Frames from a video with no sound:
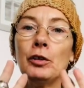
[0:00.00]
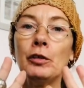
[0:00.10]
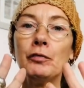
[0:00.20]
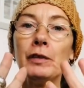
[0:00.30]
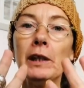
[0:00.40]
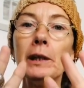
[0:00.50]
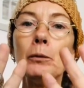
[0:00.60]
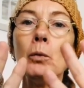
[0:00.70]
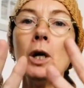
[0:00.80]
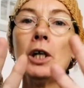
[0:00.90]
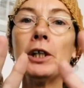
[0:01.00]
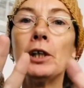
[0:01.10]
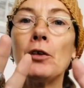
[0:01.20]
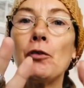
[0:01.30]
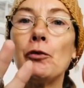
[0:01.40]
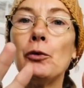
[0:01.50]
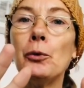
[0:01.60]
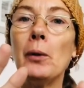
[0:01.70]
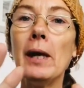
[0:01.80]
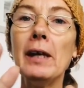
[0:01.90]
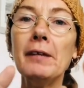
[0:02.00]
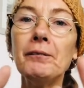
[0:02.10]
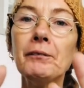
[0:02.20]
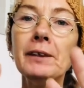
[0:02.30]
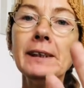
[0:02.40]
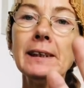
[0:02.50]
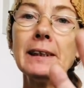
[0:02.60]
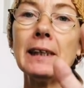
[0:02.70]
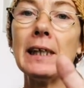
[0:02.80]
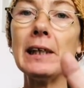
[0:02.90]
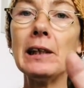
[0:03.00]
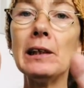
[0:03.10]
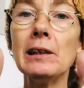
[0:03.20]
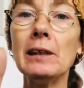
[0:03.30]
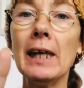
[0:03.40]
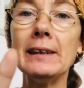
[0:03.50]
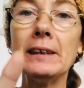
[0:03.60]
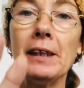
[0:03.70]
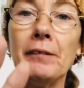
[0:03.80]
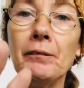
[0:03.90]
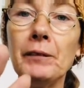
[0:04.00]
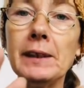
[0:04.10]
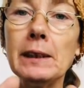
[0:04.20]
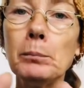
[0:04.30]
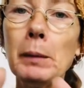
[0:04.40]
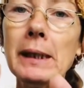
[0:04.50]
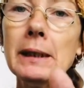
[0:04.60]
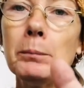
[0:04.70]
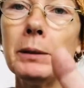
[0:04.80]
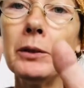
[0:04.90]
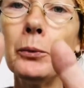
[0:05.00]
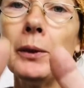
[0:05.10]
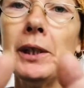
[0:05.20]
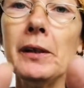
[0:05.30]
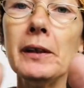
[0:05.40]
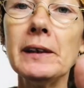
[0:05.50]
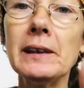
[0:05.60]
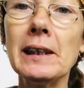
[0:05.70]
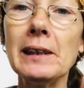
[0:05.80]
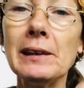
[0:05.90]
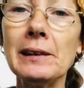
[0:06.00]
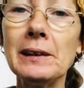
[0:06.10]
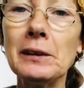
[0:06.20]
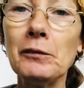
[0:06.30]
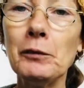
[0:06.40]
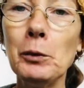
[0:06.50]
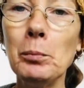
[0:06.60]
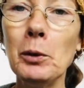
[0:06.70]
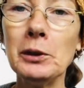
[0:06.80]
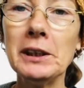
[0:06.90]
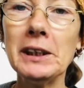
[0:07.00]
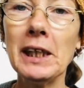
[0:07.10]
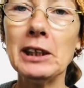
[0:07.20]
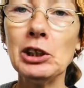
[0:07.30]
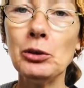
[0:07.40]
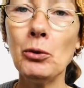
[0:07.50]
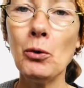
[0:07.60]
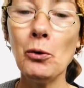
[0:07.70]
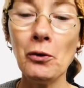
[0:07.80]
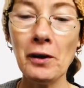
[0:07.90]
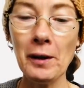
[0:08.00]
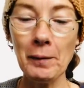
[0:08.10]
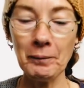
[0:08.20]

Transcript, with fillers: Feel it working through every cell and every space between the cells of your body and your aura,